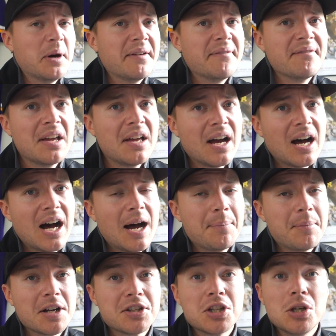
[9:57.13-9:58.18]
but
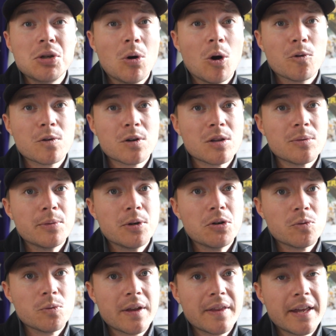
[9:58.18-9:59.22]
I'm not too over the
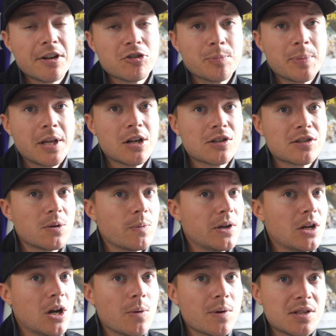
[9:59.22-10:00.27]
moon with Adrian Peterson.
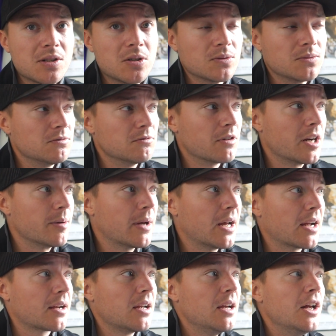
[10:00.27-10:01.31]
We know he's an old running
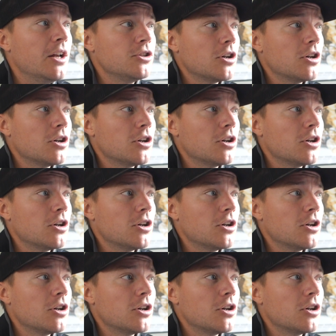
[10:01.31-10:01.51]
back.